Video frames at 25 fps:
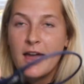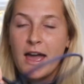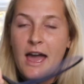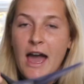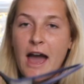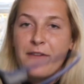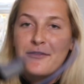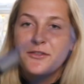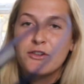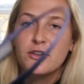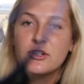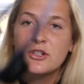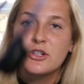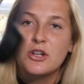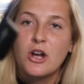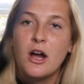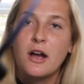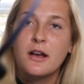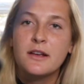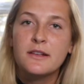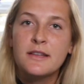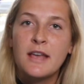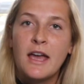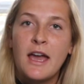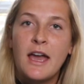
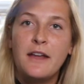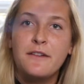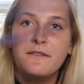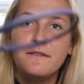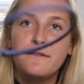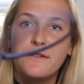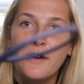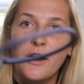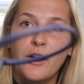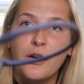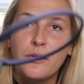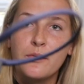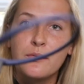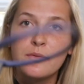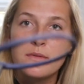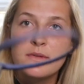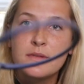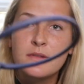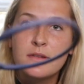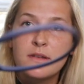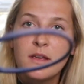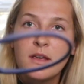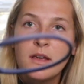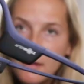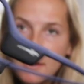Aftershock's
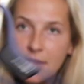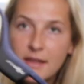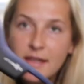headphones.